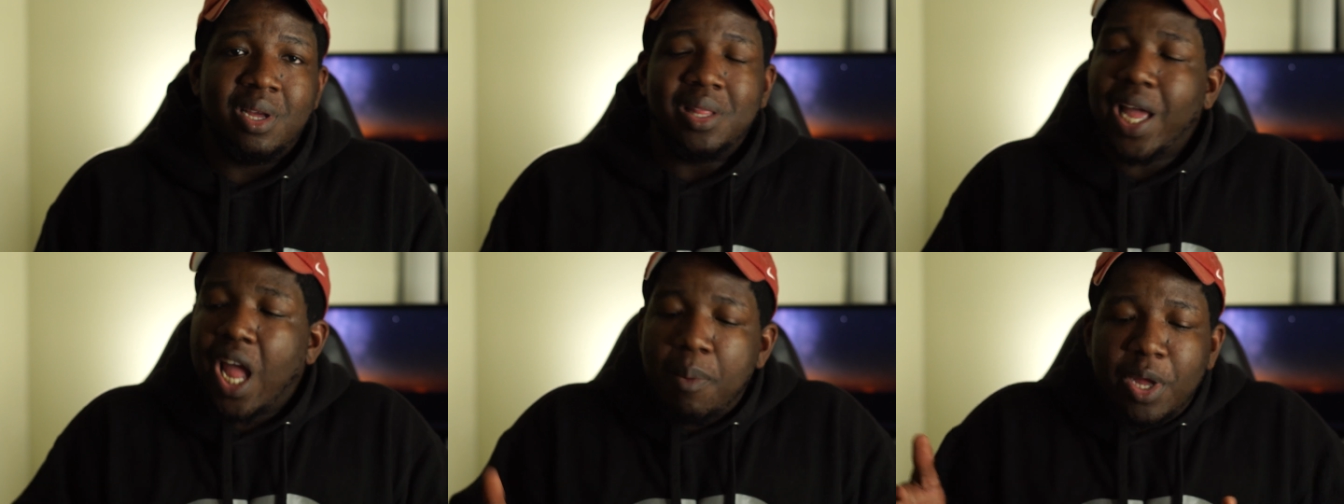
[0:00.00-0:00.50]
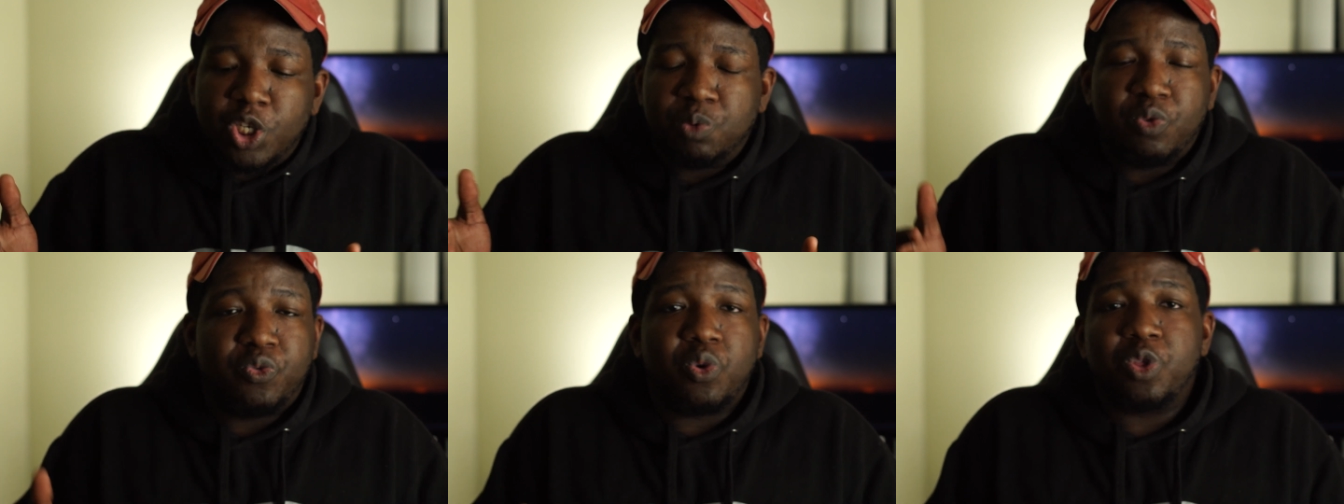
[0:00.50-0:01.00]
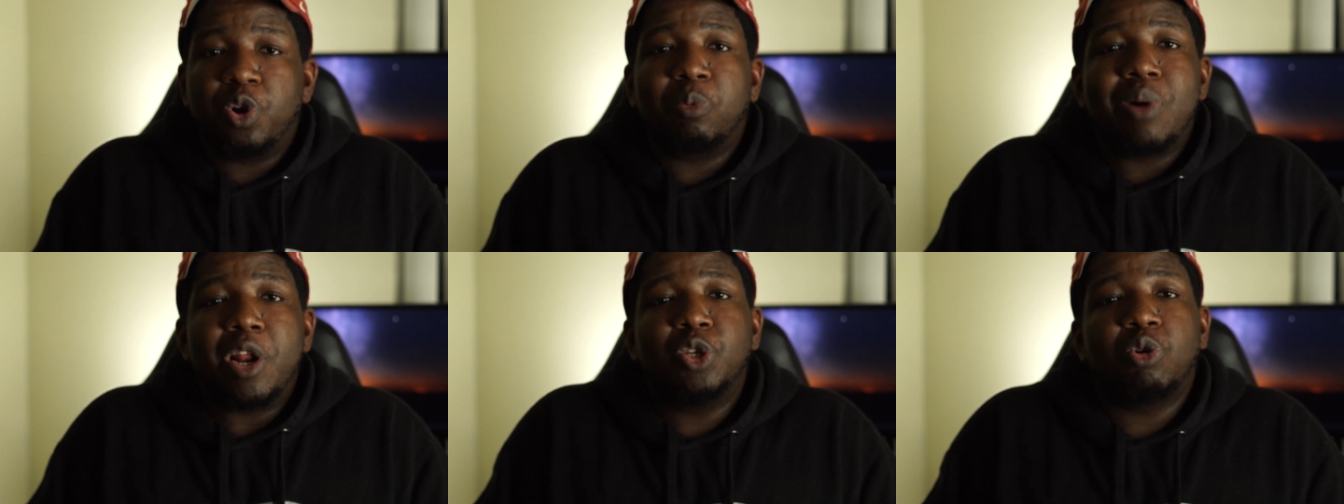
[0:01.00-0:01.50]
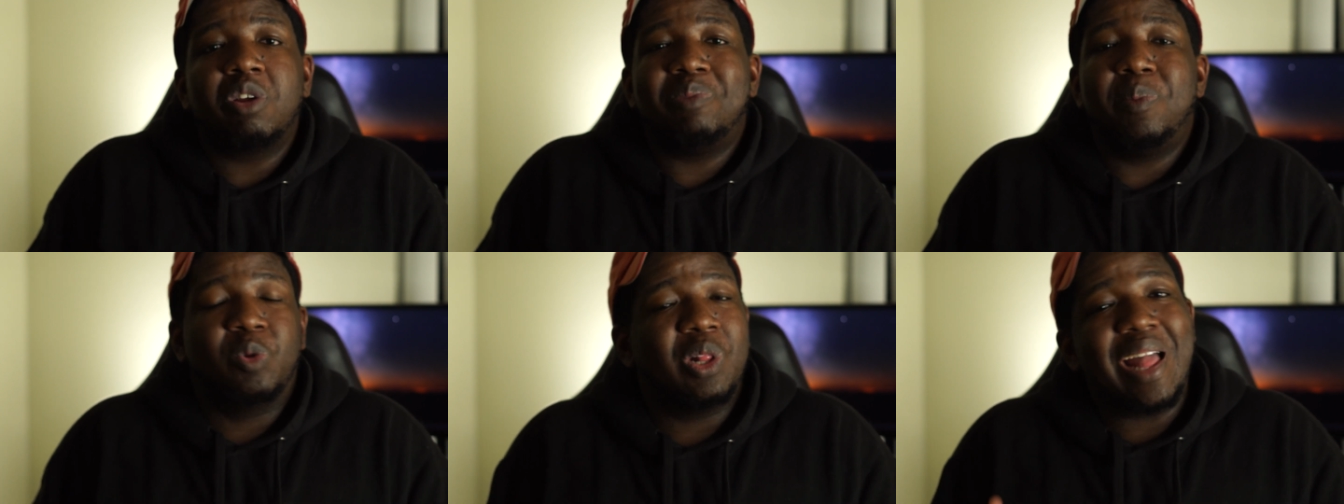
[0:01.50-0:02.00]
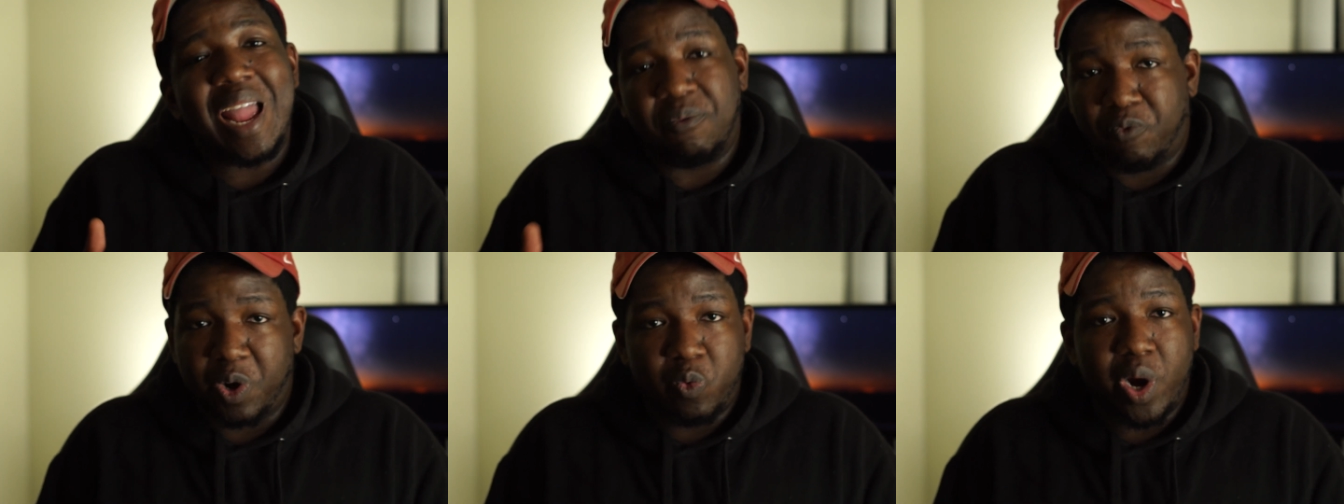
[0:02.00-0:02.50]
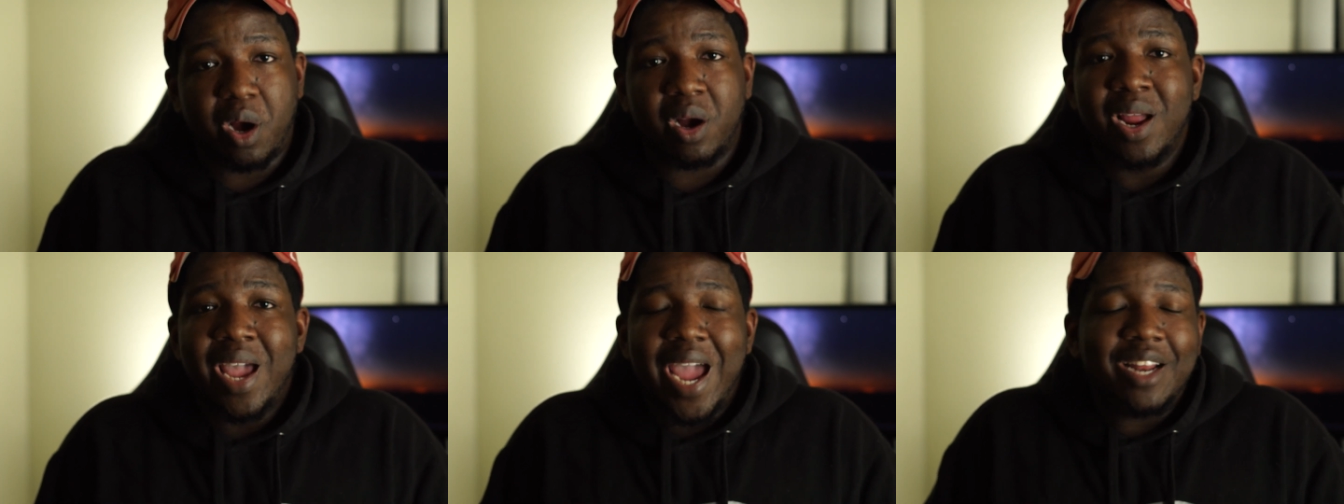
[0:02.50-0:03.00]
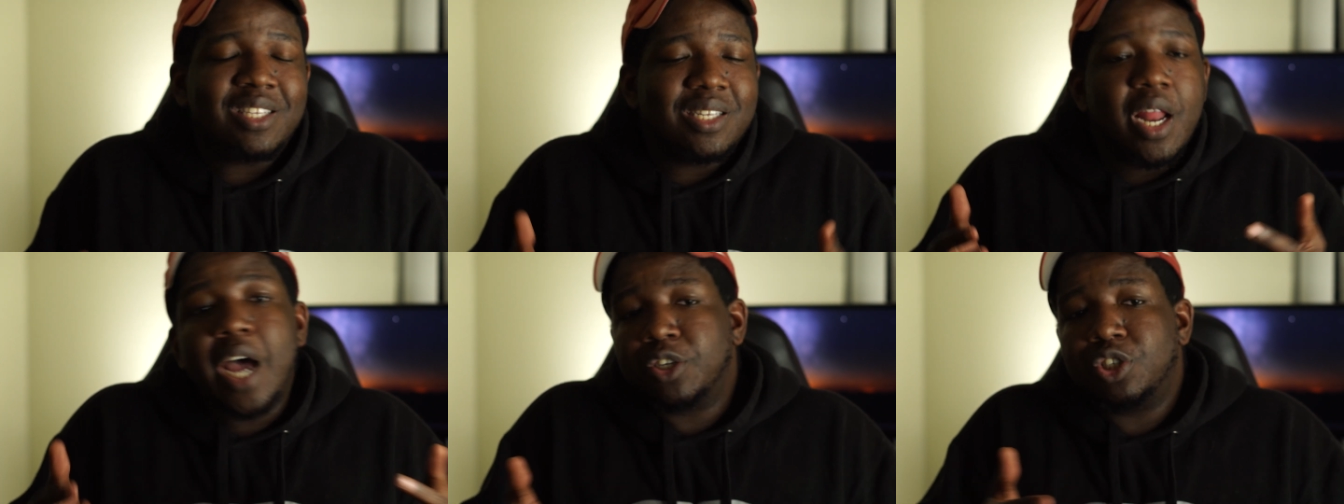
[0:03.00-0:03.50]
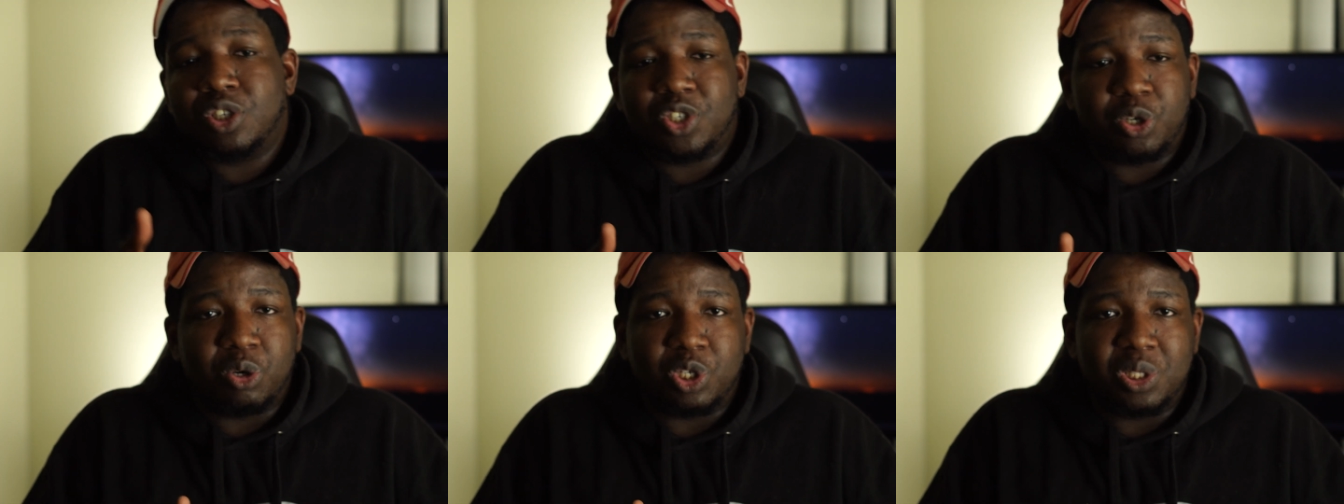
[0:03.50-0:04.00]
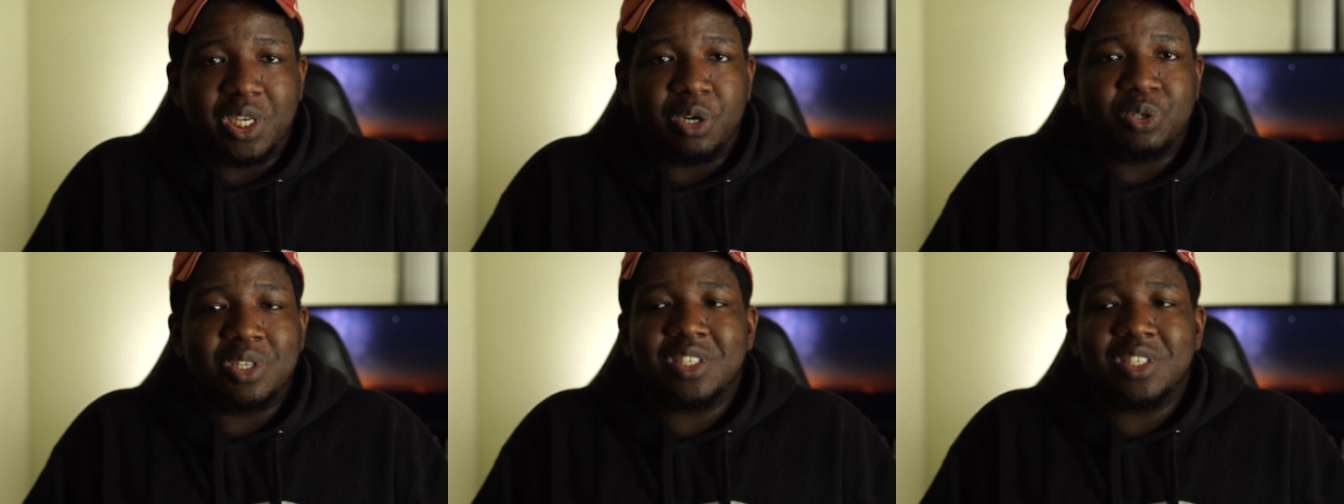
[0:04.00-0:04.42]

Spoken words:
Like I mentioned before, there are predatory people everywhere. And it's not just church leaders.